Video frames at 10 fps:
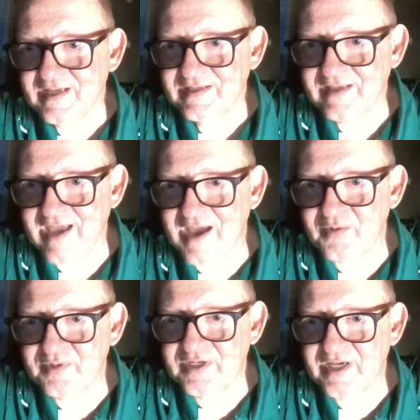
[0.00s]
Yeah,
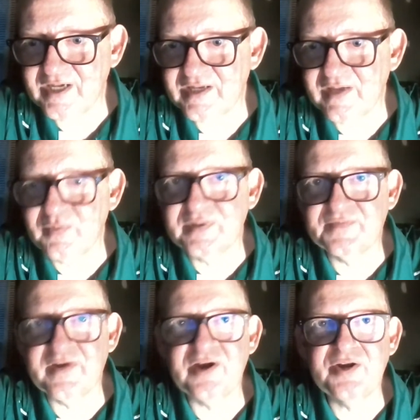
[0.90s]
it was
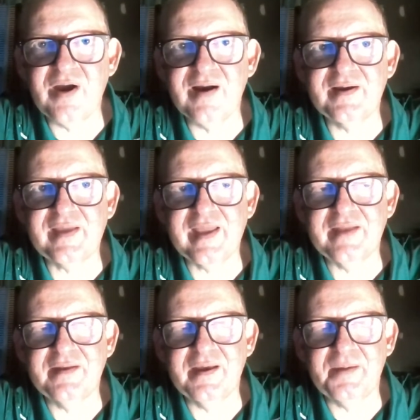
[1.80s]
very dark,
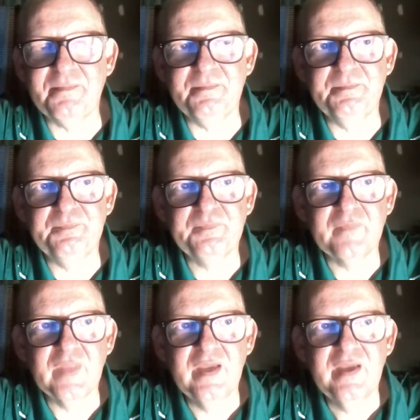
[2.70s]
and
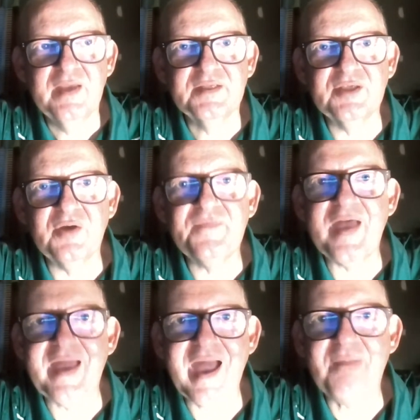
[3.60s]
so if
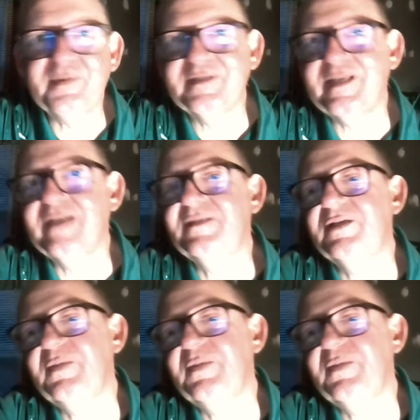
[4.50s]
that happens, Nancy, you can